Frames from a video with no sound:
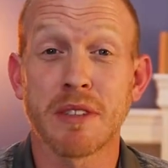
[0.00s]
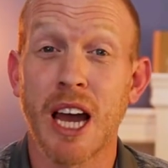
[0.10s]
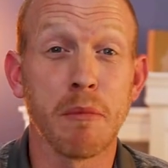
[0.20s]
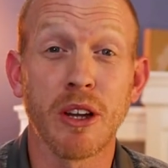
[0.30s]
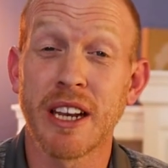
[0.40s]
some
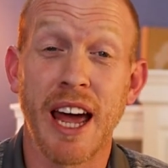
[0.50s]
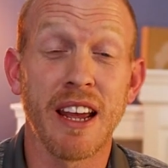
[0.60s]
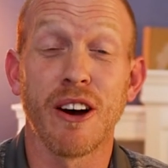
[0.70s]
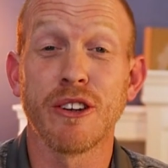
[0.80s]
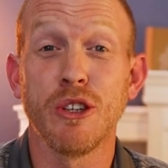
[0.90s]
time looking at
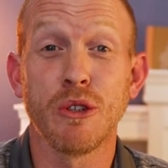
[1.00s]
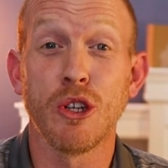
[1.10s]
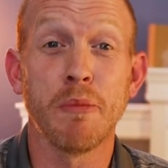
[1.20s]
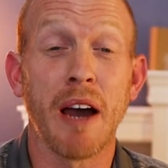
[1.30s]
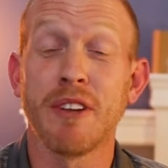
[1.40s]
it on
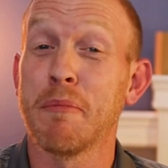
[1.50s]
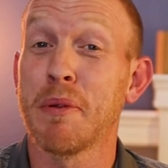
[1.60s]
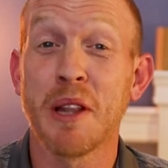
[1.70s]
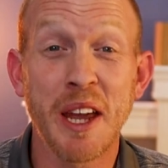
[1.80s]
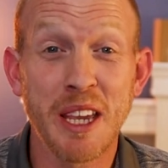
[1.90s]
YouTube. I've done
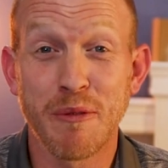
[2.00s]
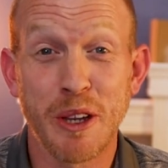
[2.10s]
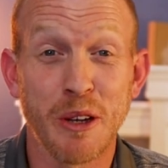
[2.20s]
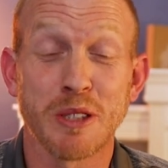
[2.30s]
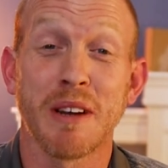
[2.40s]
plenty of
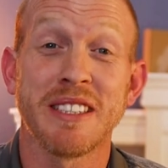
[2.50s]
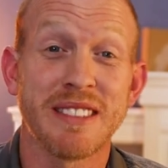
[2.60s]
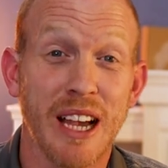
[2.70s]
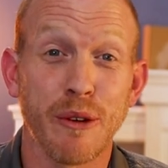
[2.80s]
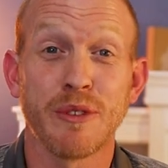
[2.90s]
videos
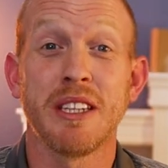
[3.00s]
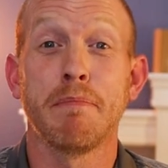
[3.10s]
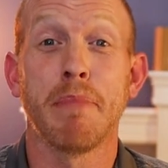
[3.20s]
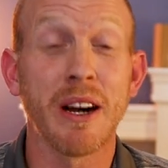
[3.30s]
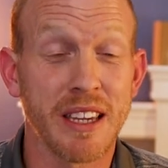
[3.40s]
myself
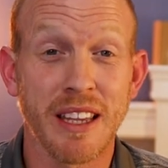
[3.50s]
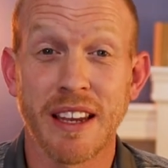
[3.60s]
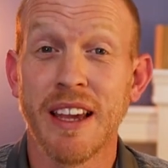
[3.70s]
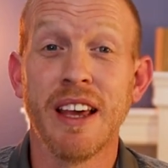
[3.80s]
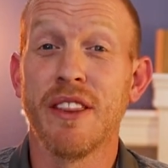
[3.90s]

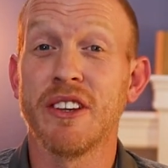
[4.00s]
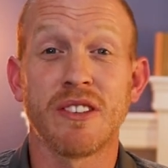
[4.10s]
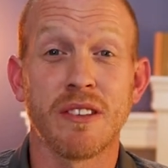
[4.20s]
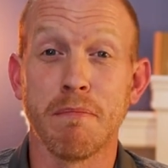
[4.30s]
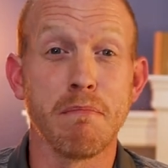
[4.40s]
debunking
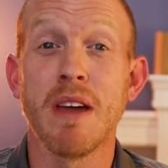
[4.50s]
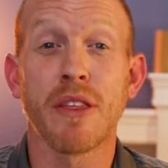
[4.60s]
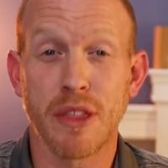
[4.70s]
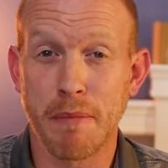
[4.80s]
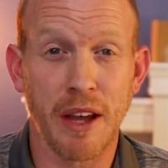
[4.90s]
this
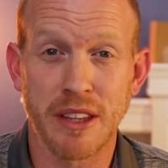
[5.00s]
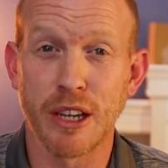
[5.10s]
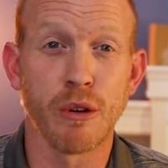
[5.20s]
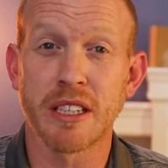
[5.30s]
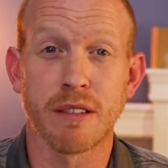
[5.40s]
myth about the
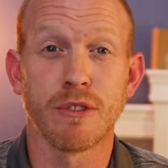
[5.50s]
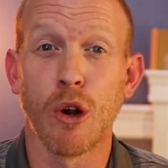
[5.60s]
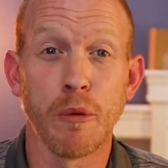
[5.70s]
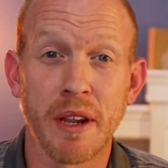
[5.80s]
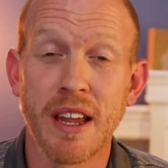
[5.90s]
aggressive
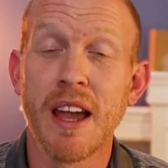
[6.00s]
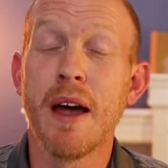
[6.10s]
Doberman.